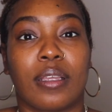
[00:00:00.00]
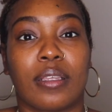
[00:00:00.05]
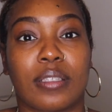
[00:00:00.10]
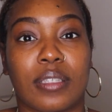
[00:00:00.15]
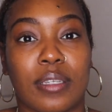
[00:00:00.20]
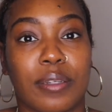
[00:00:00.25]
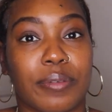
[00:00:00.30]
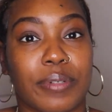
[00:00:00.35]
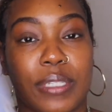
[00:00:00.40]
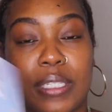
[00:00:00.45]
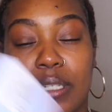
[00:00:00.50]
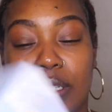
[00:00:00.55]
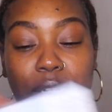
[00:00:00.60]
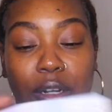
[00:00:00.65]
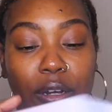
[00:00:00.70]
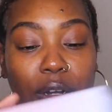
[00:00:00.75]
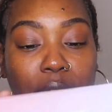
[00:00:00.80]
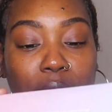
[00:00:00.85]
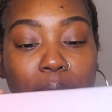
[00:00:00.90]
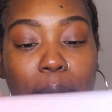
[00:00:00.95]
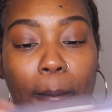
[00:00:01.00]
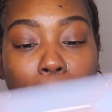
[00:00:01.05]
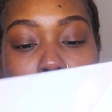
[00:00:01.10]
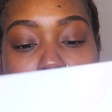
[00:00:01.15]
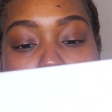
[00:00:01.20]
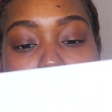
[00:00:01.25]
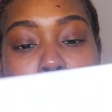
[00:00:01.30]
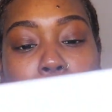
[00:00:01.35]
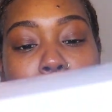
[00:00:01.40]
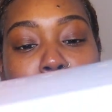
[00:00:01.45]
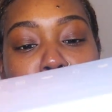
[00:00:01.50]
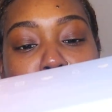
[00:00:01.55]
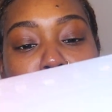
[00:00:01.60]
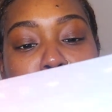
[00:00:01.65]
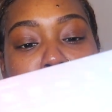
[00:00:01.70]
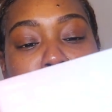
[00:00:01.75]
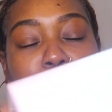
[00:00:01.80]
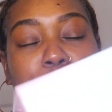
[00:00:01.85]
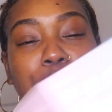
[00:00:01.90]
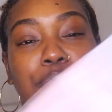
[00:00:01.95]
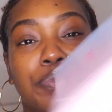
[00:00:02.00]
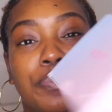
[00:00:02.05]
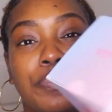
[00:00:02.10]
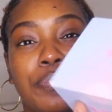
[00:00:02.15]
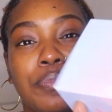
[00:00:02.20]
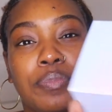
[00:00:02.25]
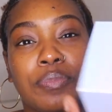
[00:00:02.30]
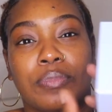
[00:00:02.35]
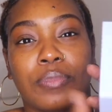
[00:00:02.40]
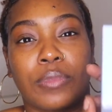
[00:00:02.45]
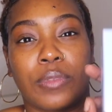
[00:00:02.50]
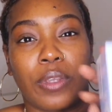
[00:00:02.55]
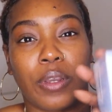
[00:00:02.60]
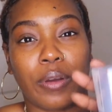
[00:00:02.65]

See, receipt and all that. Boom.